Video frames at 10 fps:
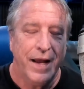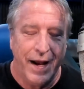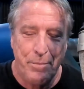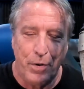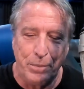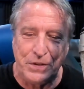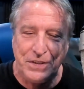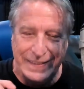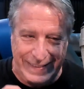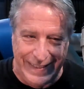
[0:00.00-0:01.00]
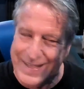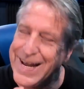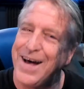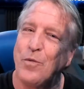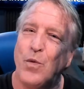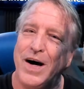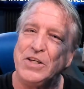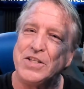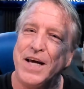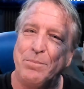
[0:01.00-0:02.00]
I purposely did not
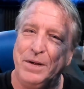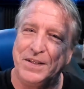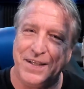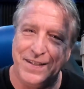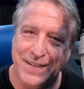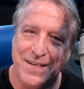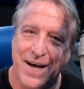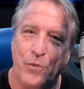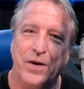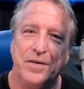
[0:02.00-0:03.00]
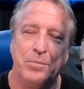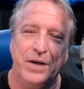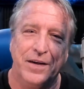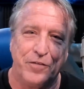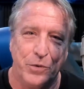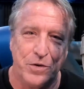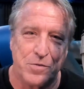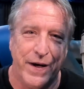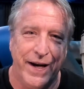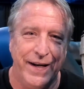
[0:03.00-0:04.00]
watch that because I did not want to be
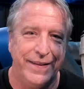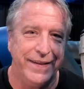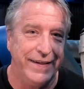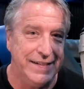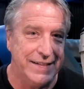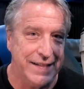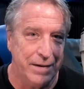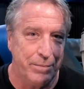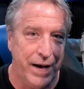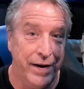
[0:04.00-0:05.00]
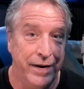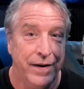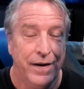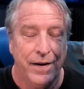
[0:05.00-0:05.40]
influenced by anything he said about it.